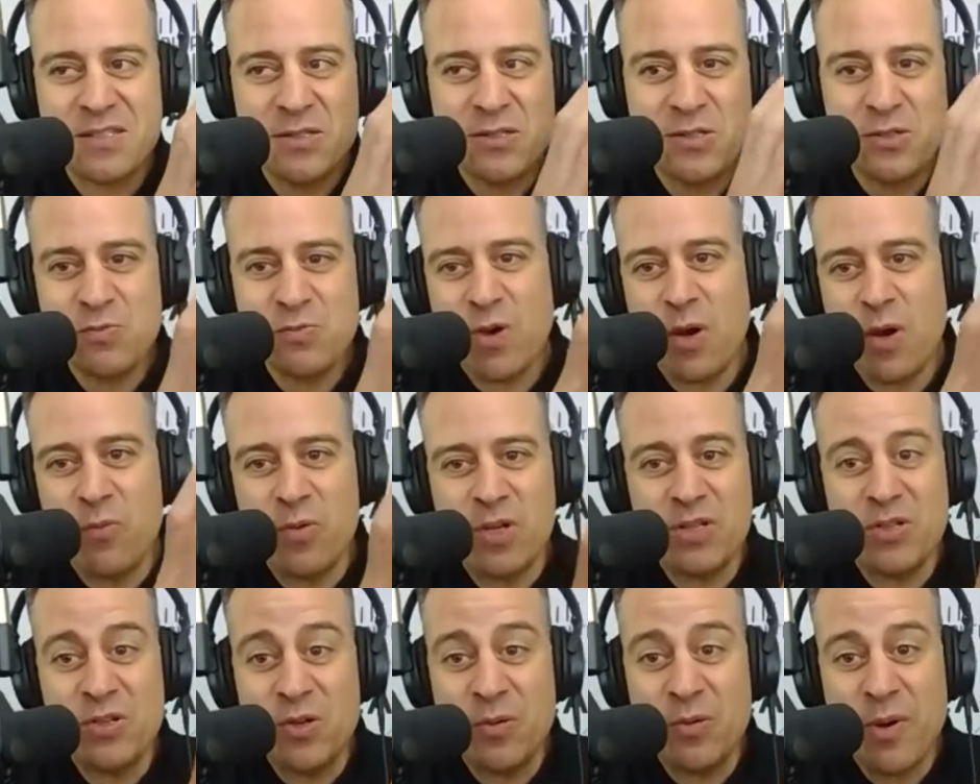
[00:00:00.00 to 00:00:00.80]
This is what
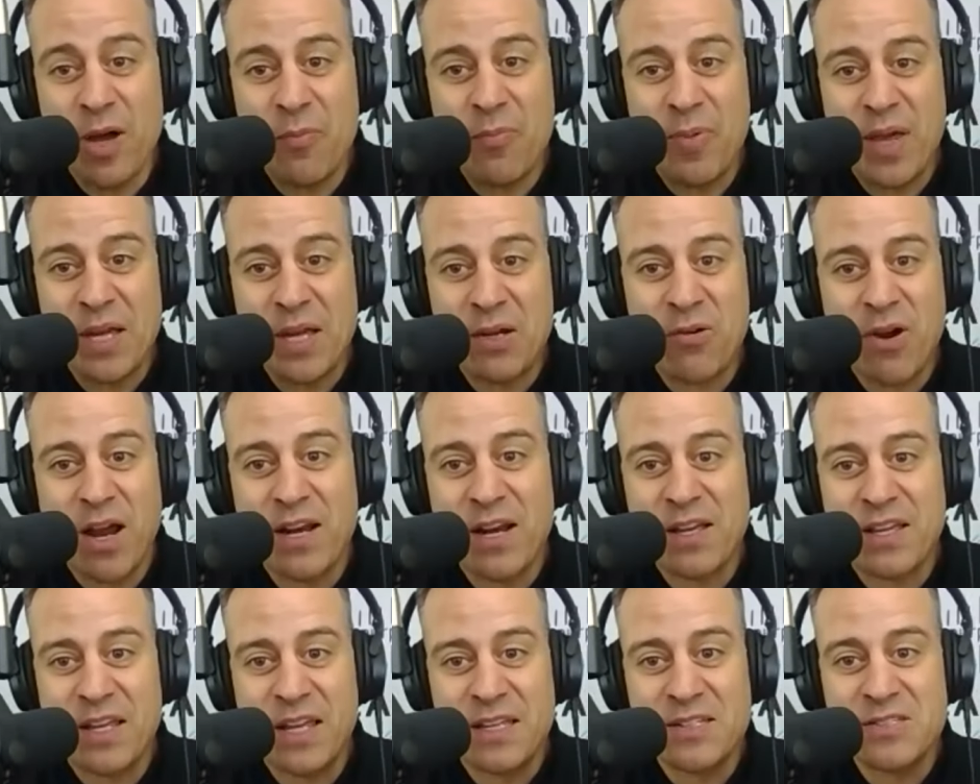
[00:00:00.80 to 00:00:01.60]
we knew about
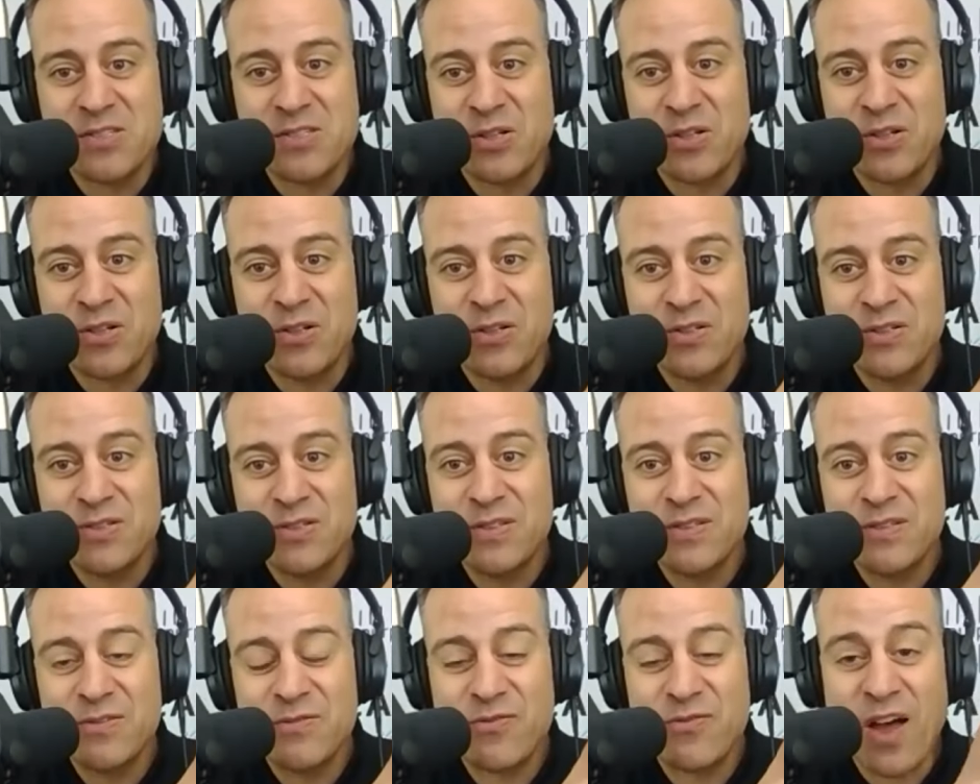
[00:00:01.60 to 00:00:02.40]
pancreatic cancer
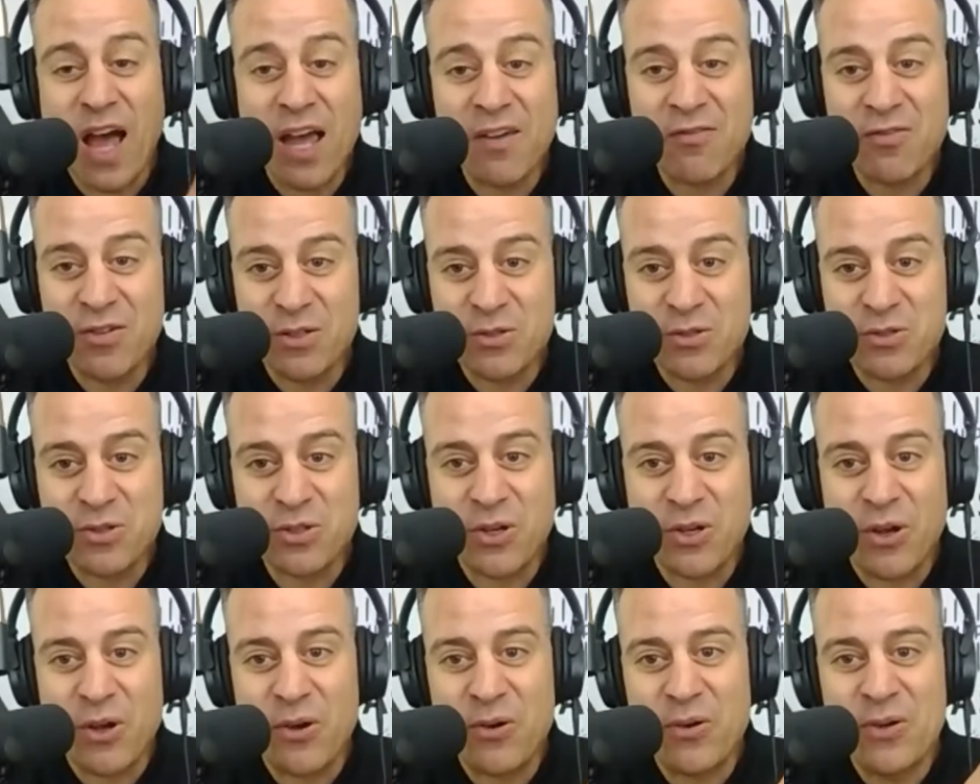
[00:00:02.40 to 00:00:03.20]
five years
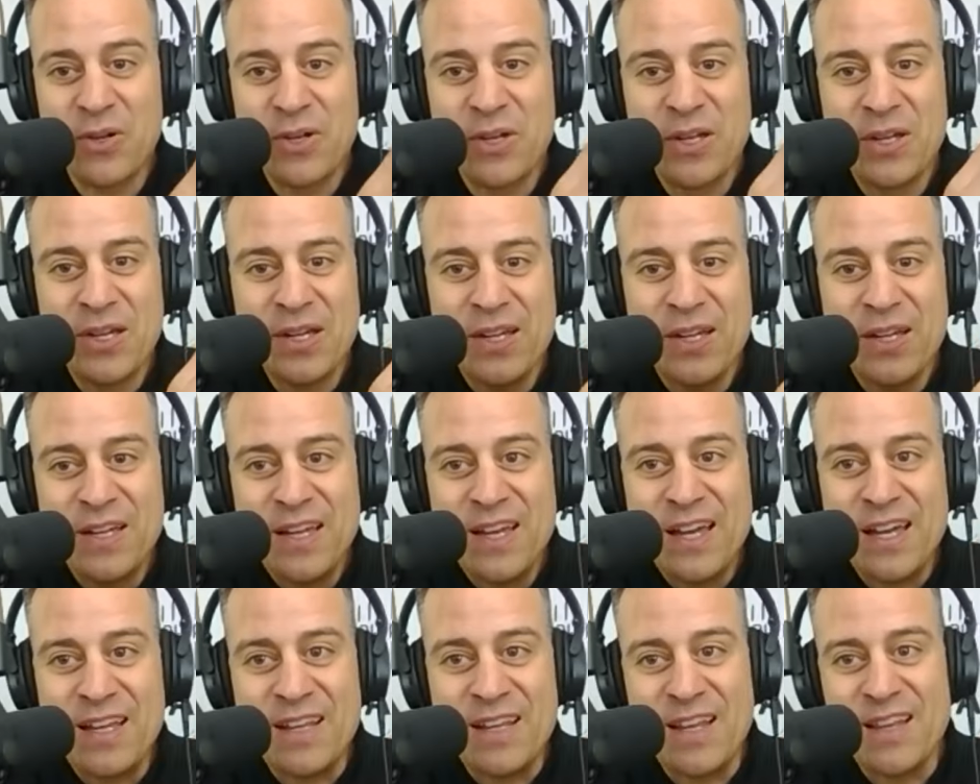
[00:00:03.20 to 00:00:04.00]
ago,
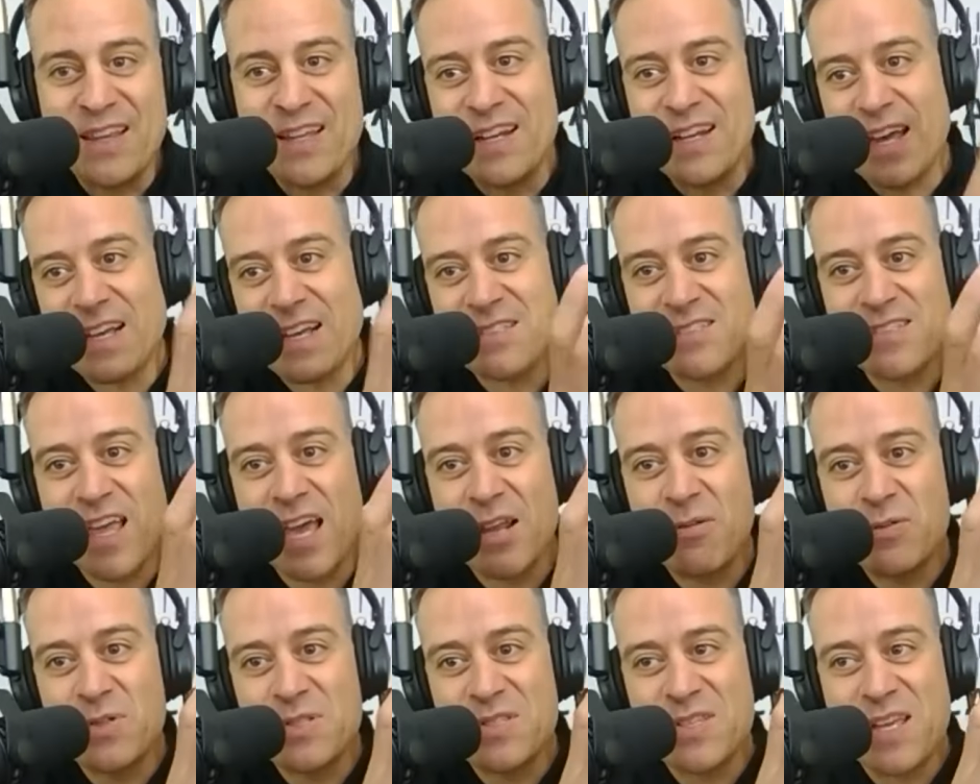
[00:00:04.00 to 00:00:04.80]
and then the next
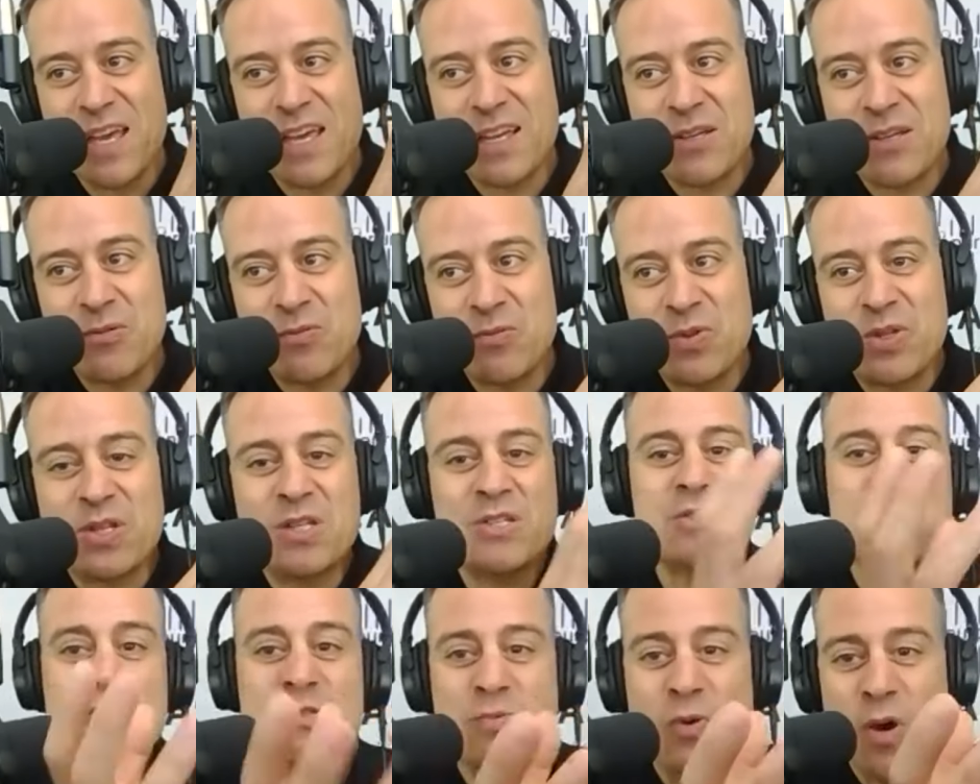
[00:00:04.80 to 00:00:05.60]
slide was like, "Well,
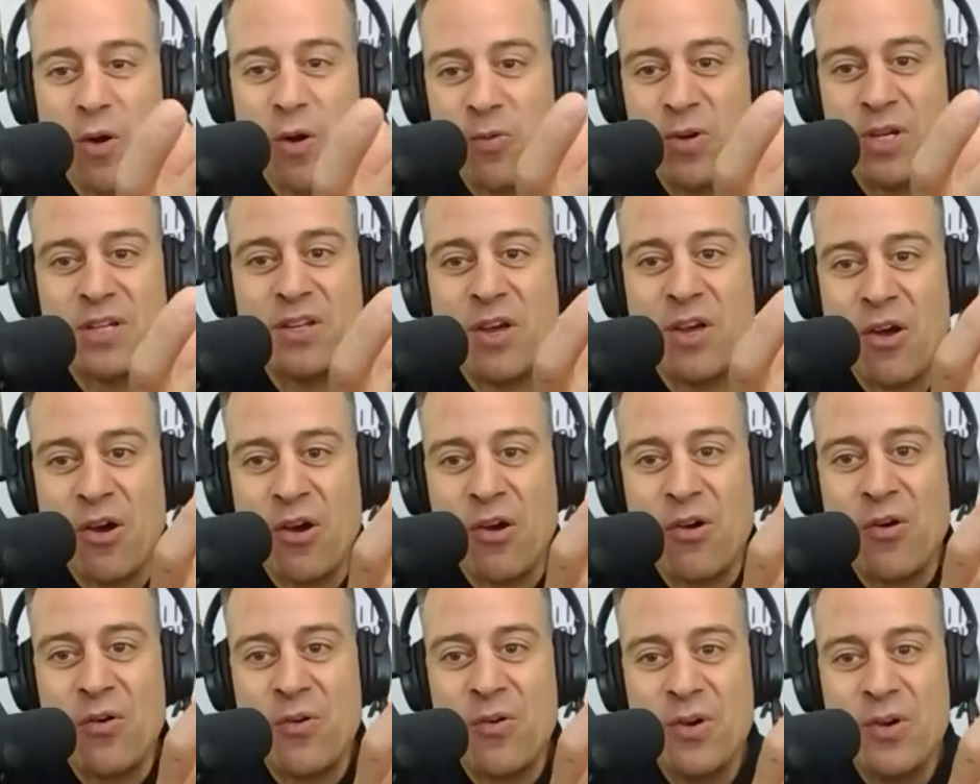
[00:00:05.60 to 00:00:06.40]
this is what we
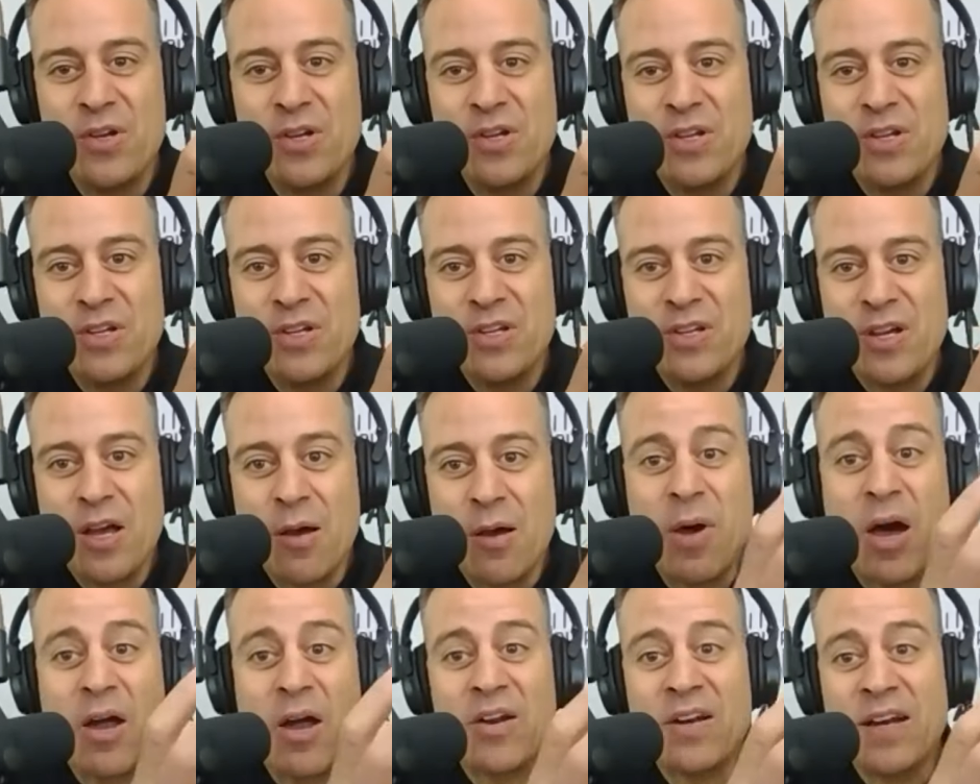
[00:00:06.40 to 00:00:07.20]
know
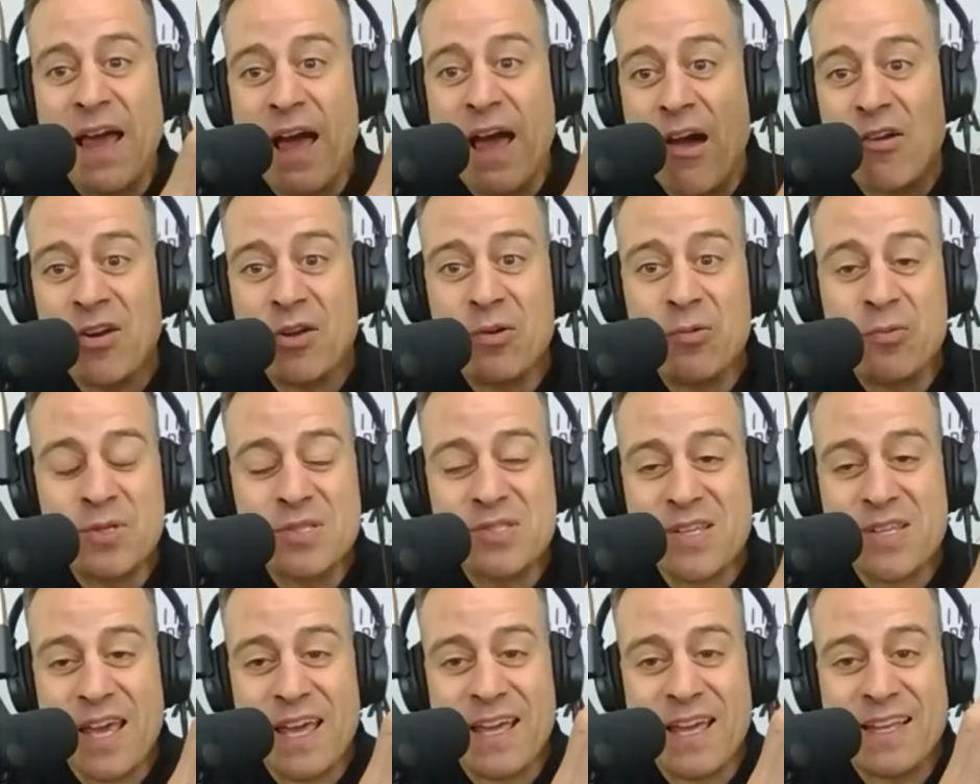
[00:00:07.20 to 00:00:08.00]
about it now and it
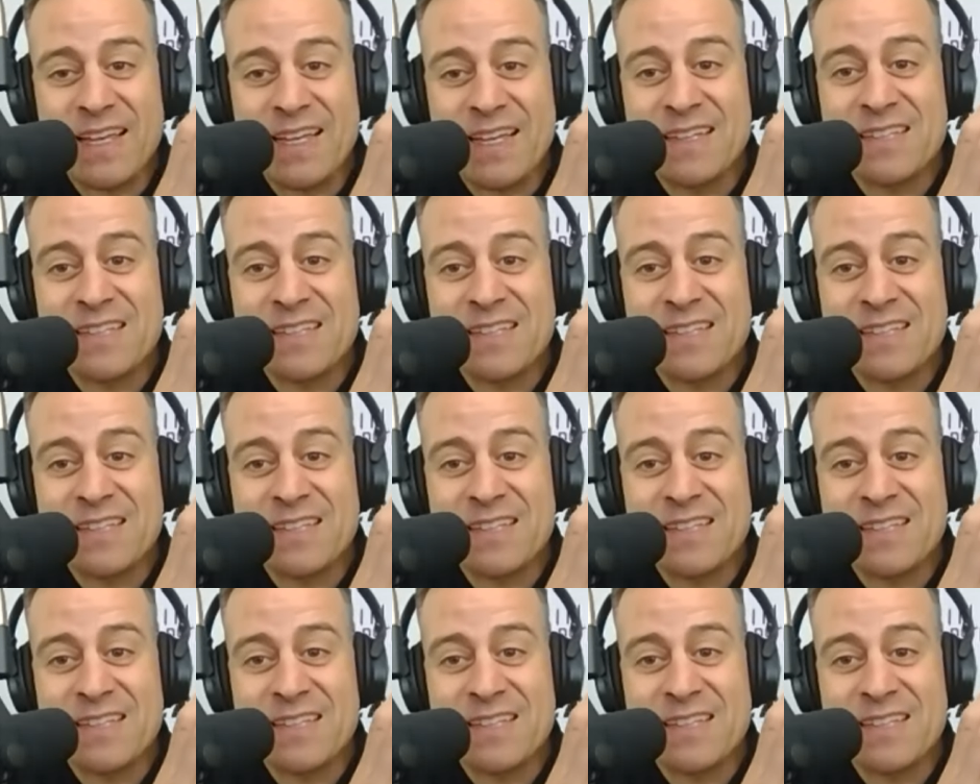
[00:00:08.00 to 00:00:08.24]
was like